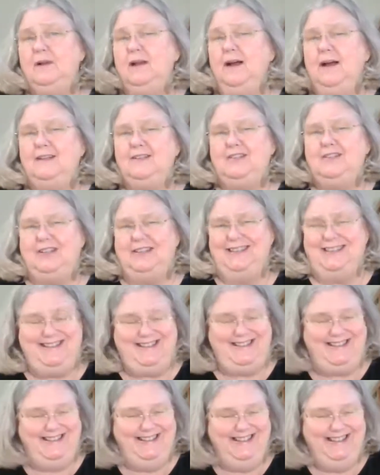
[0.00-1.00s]

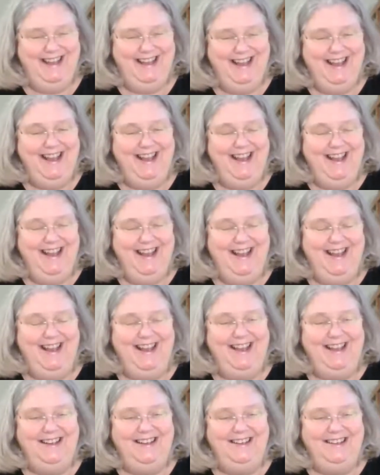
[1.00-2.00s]
conscious.
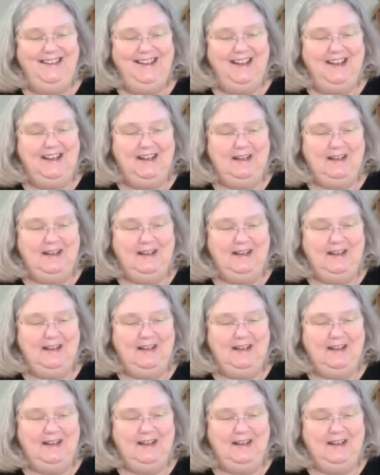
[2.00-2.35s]
And